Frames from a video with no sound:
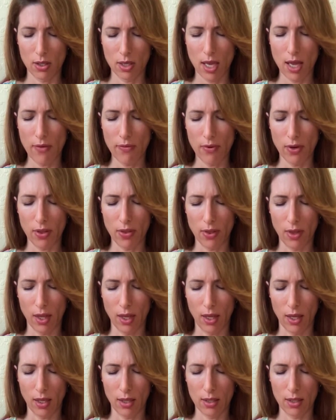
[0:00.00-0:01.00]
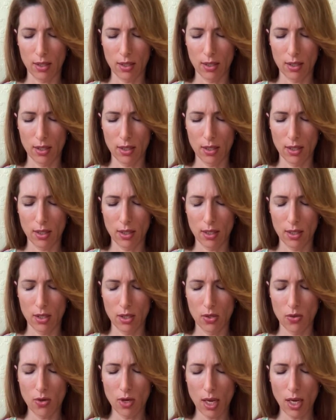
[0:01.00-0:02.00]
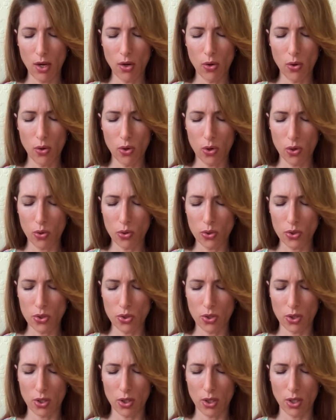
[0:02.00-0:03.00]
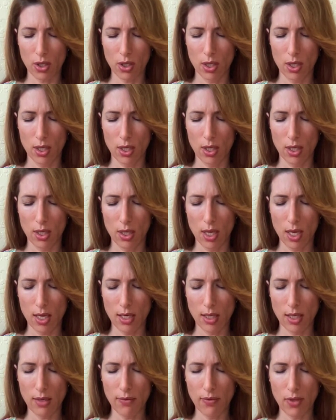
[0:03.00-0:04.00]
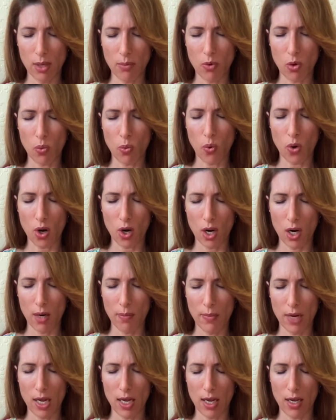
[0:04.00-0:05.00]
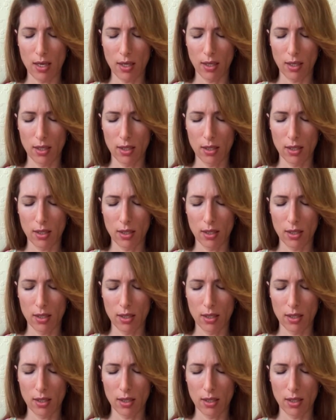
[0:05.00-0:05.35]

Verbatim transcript: everything, you can go closer and give them a warm hug.